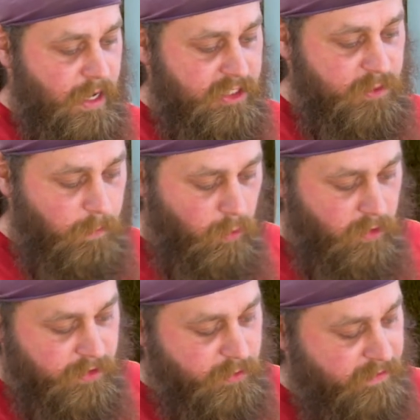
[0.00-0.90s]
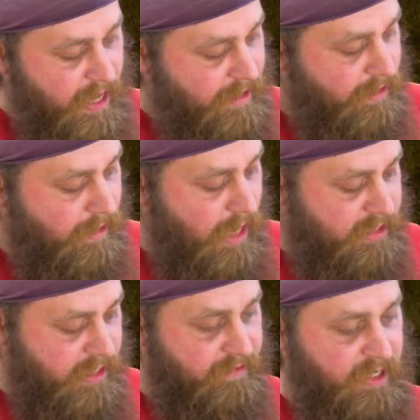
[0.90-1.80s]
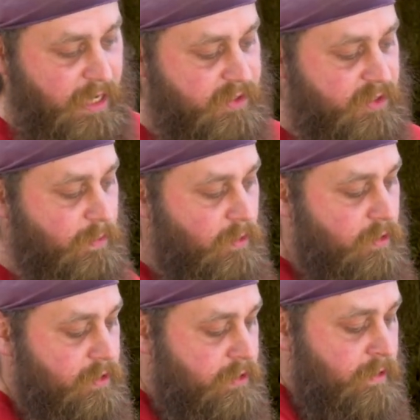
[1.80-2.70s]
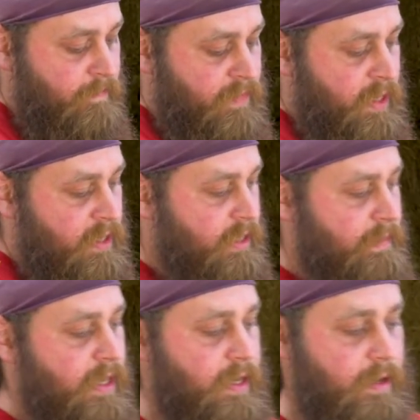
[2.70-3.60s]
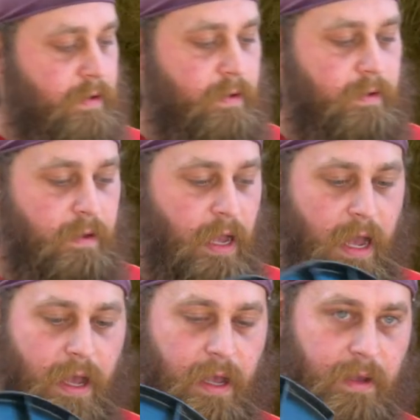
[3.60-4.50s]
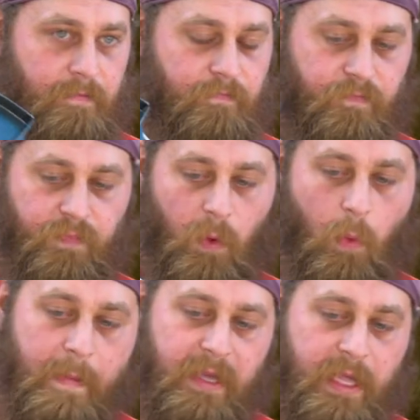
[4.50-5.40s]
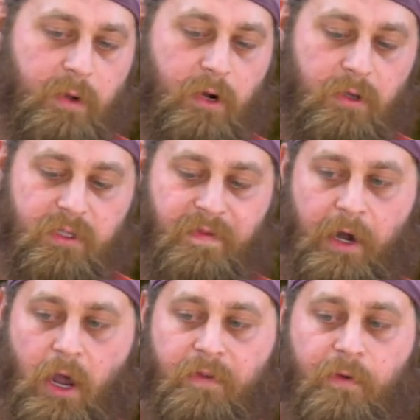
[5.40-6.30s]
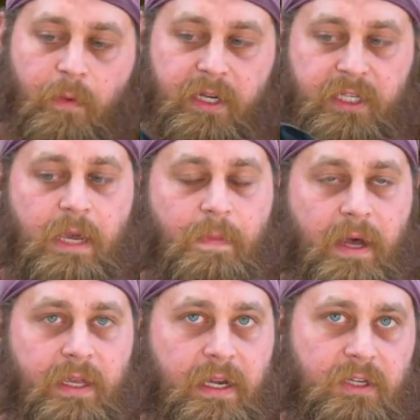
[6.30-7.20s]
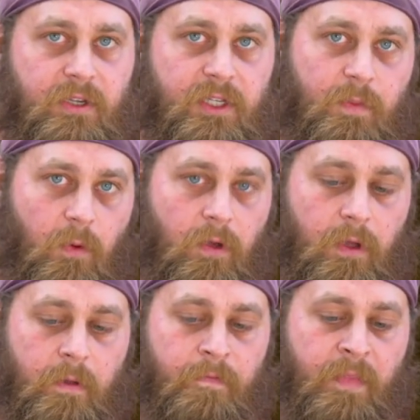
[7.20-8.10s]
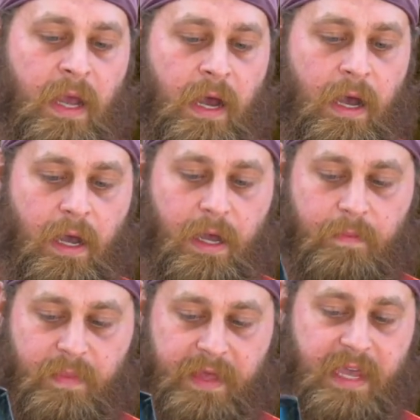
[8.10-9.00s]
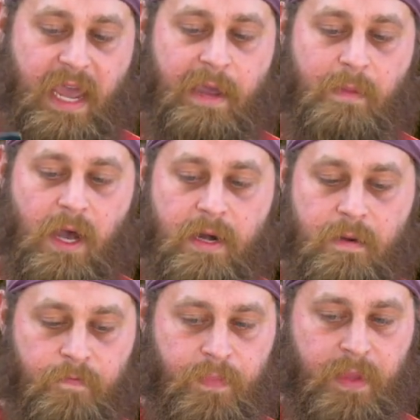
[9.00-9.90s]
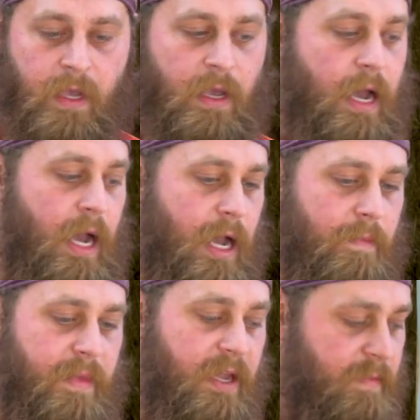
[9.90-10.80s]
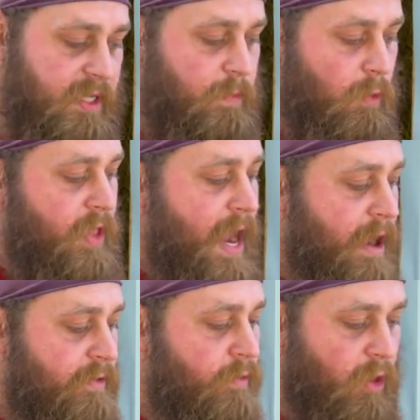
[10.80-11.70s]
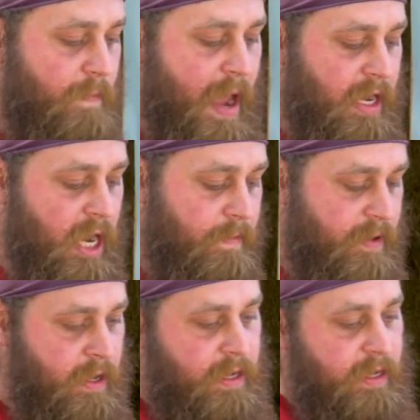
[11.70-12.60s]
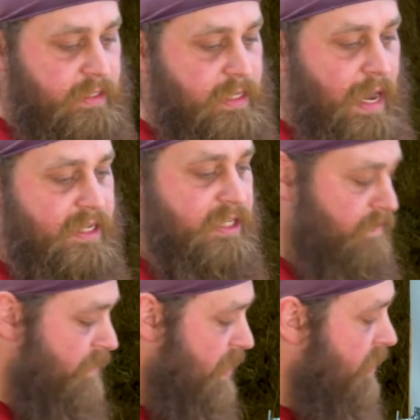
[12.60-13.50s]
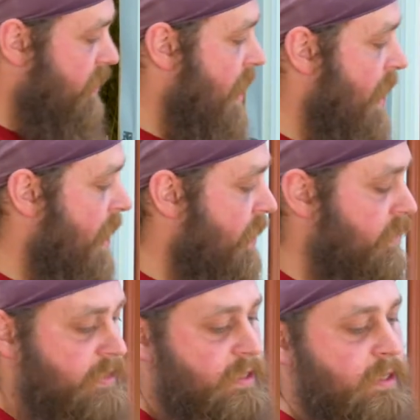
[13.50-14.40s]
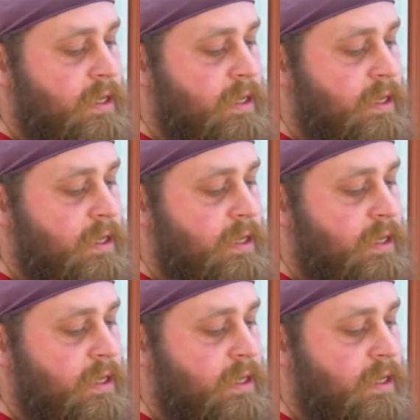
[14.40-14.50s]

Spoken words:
Spools. We've got lots of different types of spools. Some of the webbing that we don't use very often, we just keep on the initial spool that they came on. It can be spooled out and rolled back up. It's not as convenient as